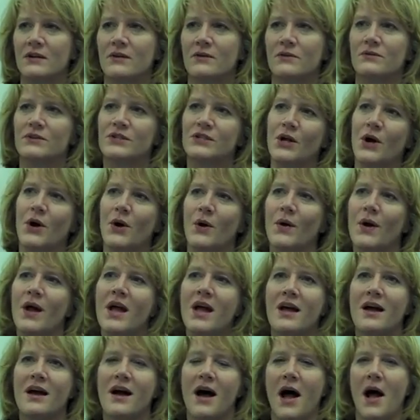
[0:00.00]
So,
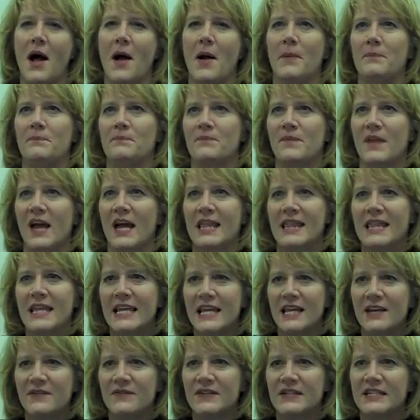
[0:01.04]
I
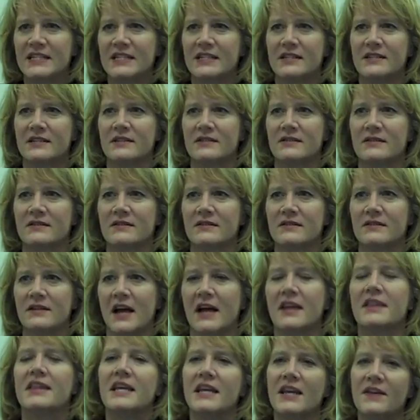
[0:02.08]
think if
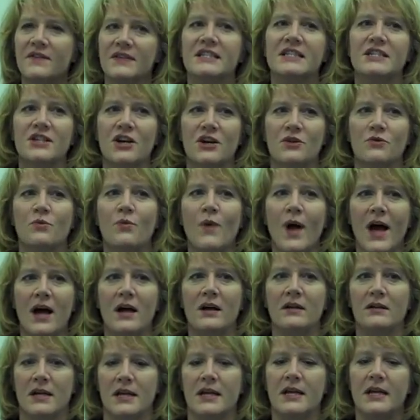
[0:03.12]
it's done
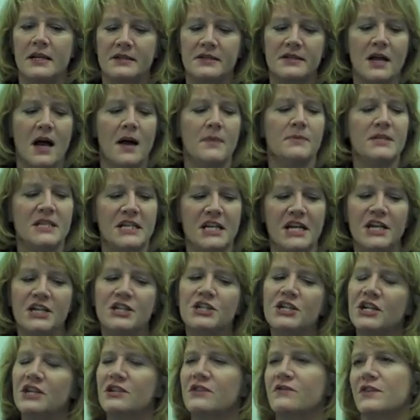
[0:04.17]
well, it's up to each
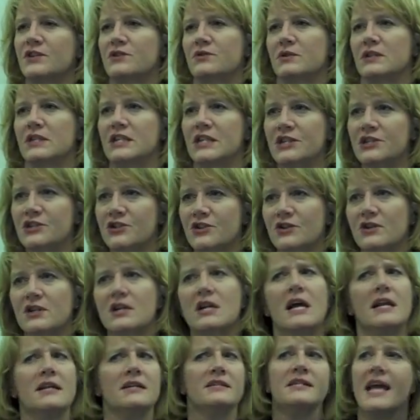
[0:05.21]
individual teacher to
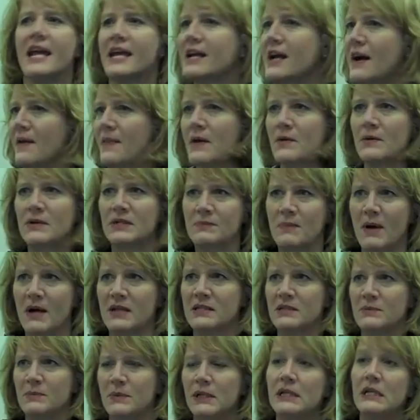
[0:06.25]
kind of take on that
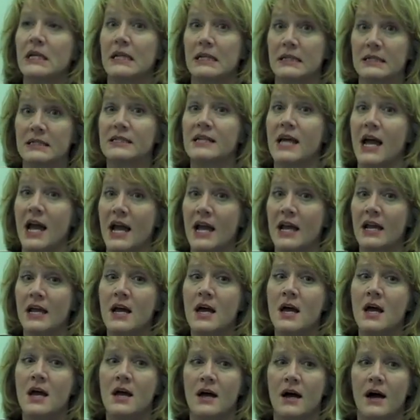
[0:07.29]
responsibility and say,
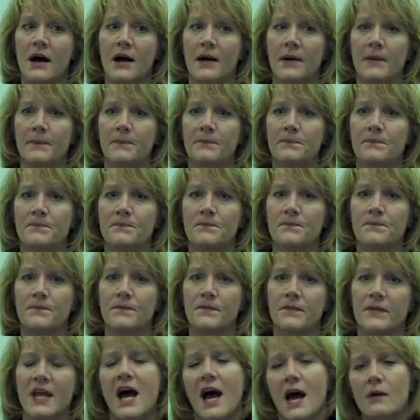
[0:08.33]

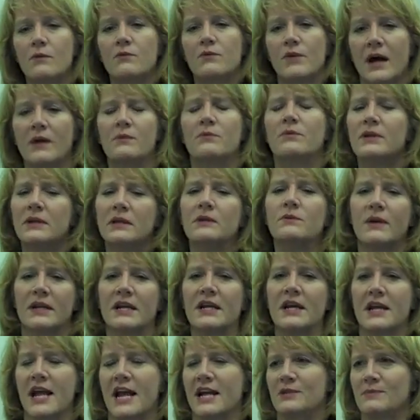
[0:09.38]
yeah, I really want to
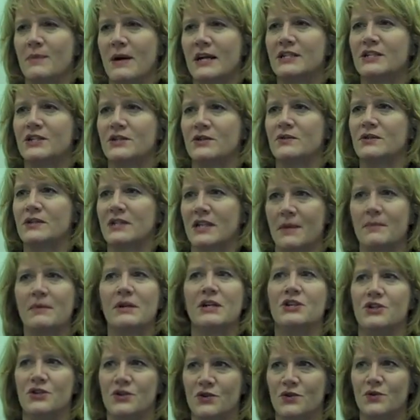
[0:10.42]
engage my students, and I'm going
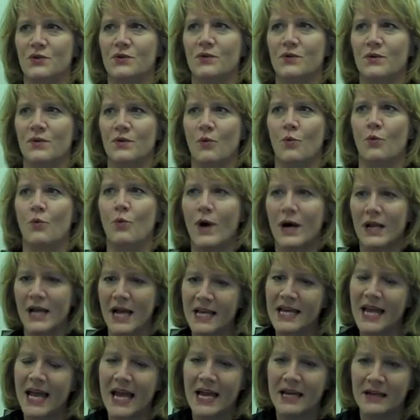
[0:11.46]
to do what I
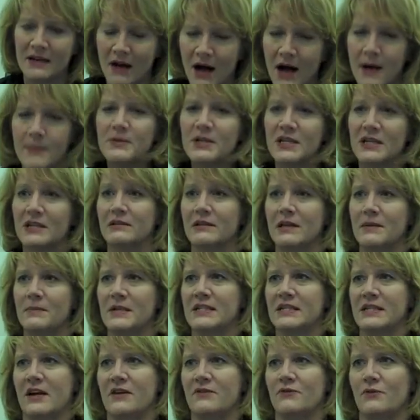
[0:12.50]
can up to the
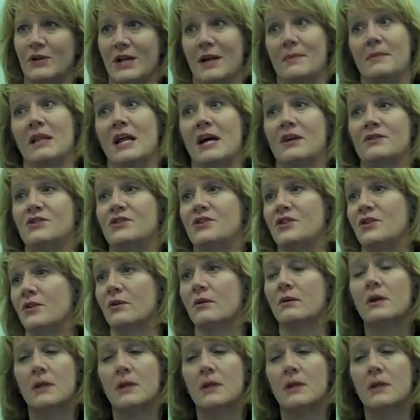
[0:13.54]
limits of what I'm allowed to do.